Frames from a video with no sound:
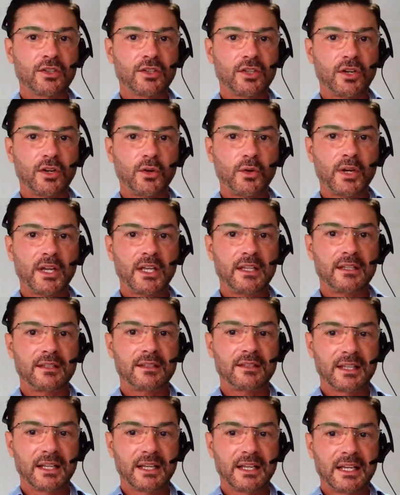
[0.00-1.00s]
So
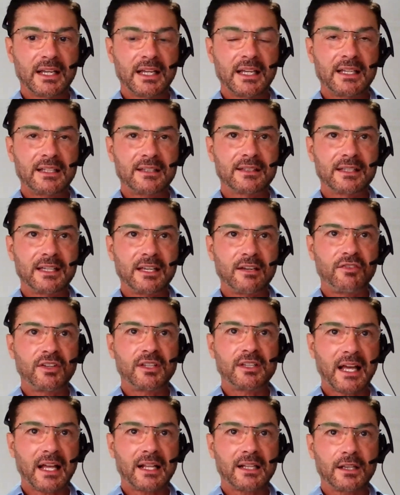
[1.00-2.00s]
is giving
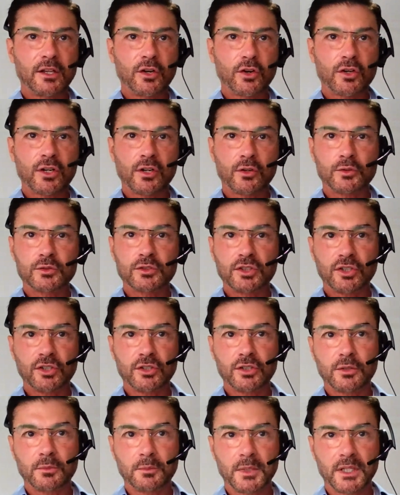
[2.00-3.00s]
that local
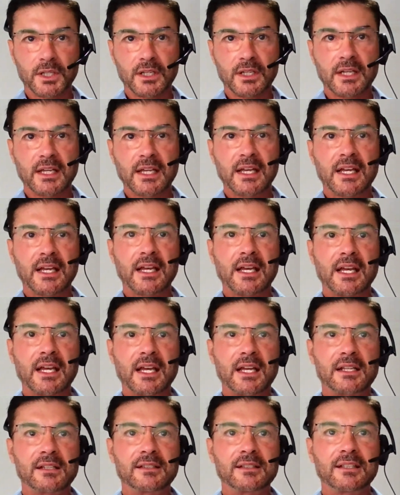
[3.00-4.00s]
autonomy
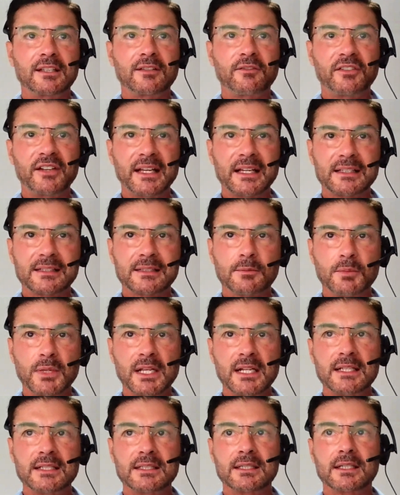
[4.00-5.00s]
and this
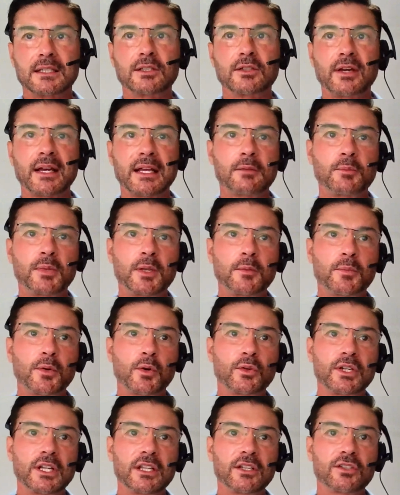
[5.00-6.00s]
flexibility that
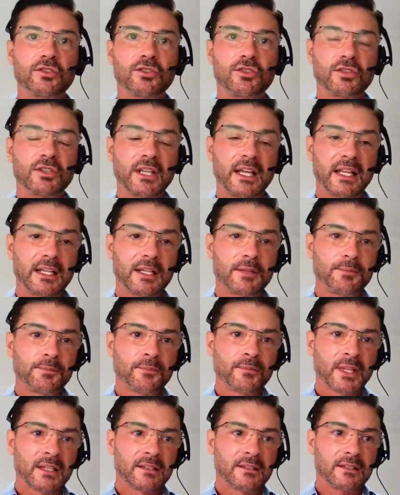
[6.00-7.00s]
people need to then
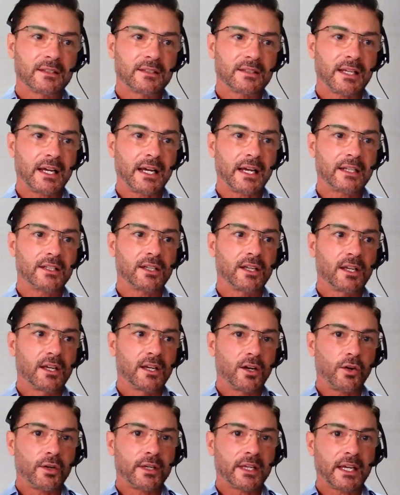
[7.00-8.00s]
decide,
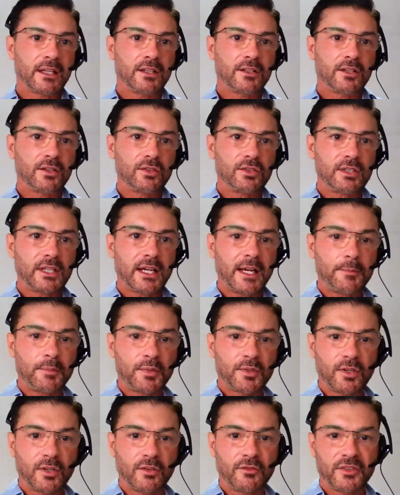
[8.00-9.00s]
okay, those
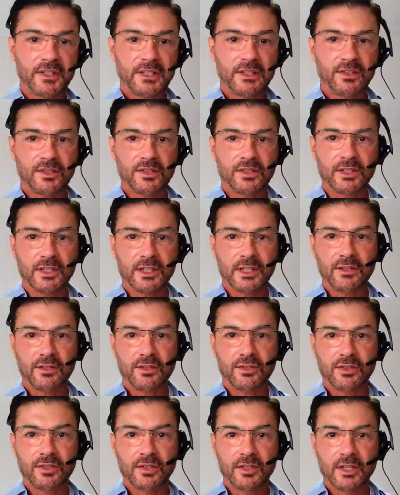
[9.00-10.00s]
types of
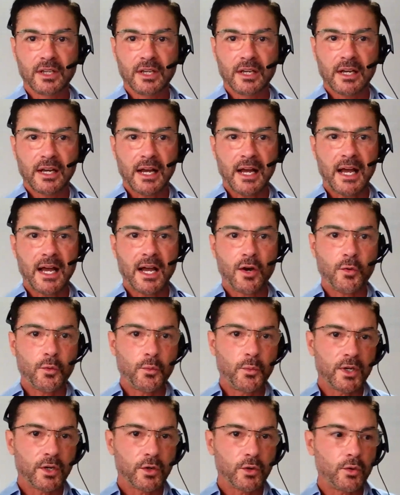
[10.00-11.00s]
incidents, I
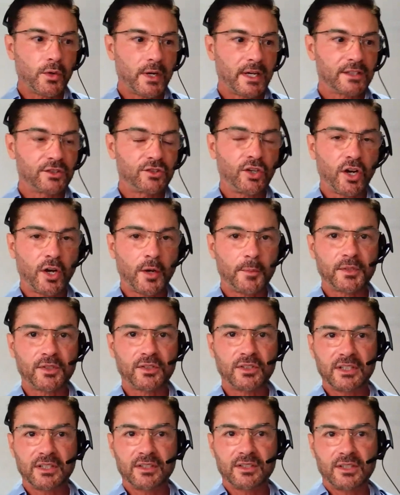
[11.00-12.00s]
will adopt
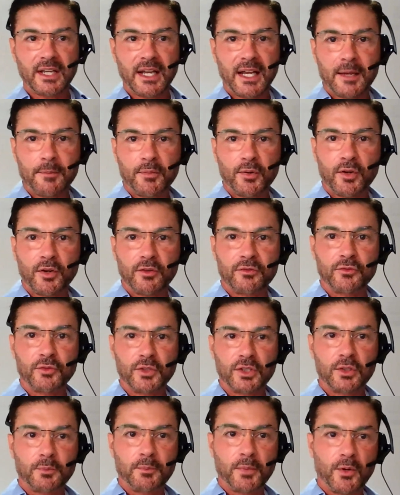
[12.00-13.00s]
this type of
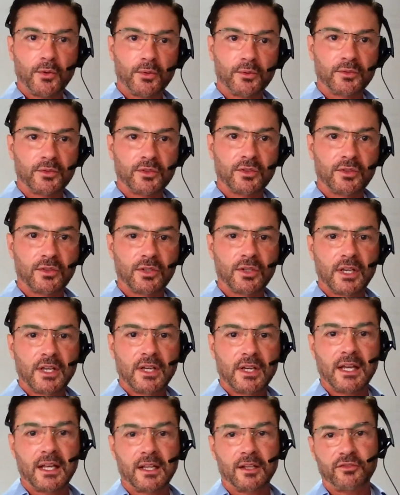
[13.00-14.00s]
response.
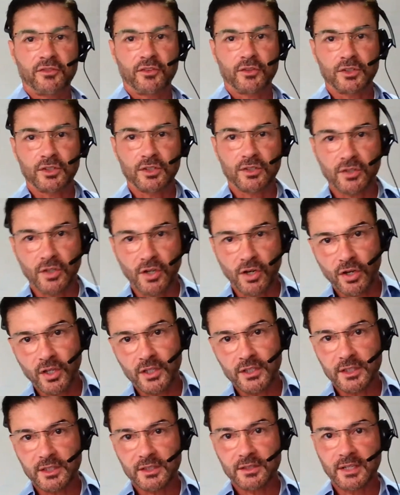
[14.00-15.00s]
And for this
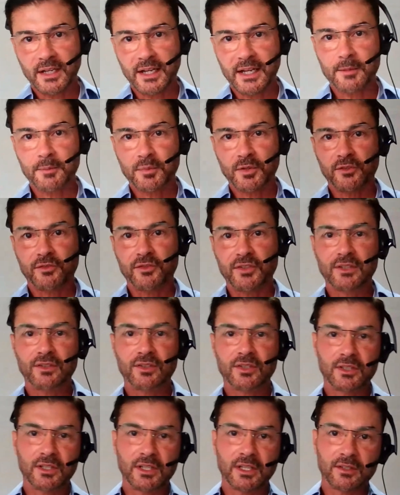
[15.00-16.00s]
other type of
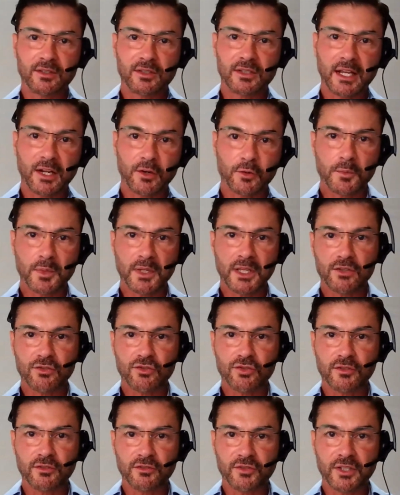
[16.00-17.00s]
incidents, there will be a
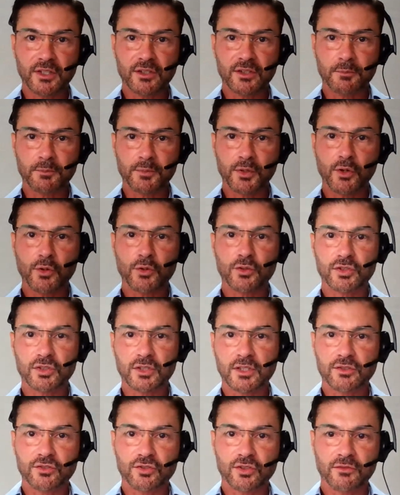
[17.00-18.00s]
different approach
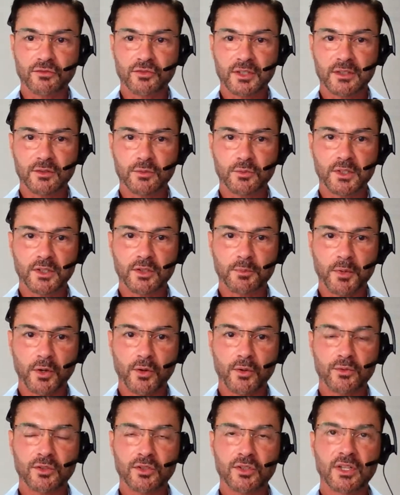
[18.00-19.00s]
and a different
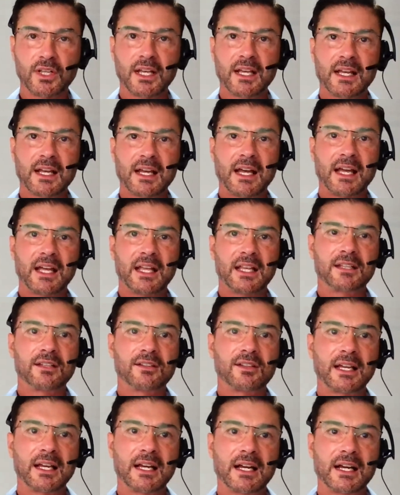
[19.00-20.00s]
response. And